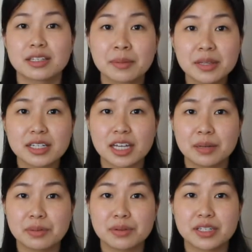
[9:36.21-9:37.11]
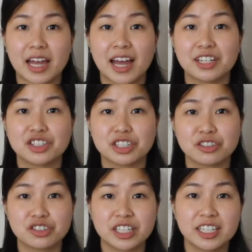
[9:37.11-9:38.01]
Some of the tables had
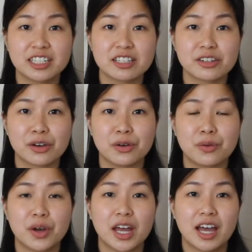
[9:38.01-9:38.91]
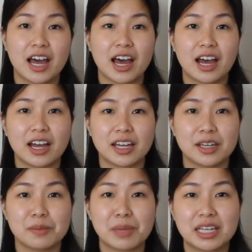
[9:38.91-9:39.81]
children, so
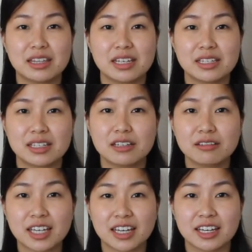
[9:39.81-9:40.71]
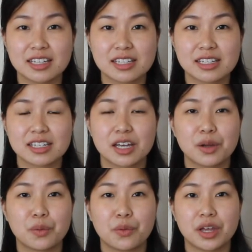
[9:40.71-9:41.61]
I made these little kits
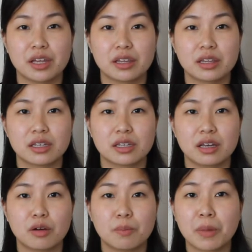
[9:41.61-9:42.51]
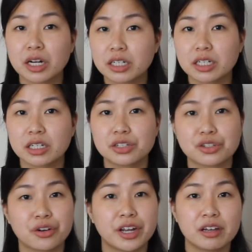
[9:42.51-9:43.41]
with markers,
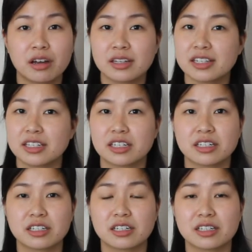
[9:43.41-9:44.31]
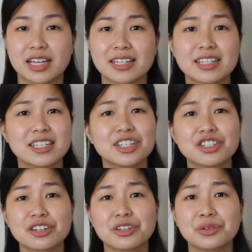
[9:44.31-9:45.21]
crayons, stickers. As a
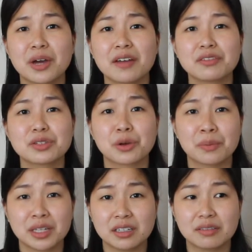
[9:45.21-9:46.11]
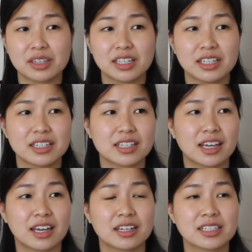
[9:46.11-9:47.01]
teacher, you have so many of these,
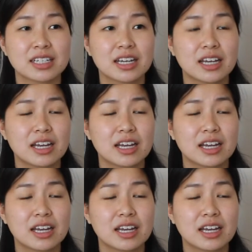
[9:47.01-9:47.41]
and